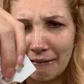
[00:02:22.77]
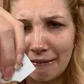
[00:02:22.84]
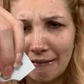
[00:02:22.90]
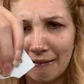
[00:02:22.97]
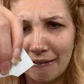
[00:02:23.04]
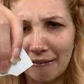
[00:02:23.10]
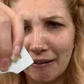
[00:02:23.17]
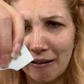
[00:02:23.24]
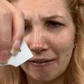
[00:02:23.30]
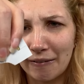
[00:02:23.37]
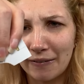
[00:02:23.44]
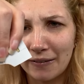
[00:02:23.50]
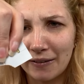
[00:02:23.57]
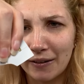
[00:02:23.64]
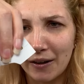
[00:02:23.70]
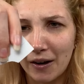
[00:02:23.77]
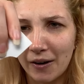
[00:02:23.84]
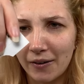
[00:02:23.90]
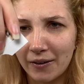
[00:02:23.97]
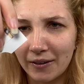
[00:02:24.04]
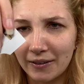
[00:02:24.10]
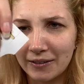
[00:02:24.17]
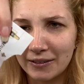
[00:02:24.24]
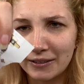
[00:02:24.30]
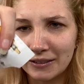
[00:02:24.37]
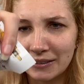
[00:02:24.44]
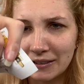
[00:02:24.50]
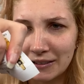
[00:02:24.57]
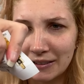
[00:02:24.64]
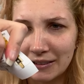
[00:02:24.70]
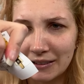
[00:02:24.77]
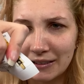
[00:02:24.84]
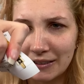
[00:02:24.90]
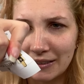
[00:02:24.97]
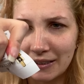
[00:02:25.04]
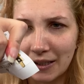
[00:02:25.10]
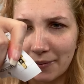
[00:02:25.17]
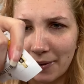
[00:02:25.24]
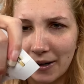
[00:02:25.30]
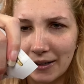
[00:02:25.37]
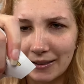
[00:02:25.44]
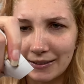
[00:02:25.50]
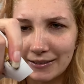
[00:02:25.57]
Hello? Oh, come on.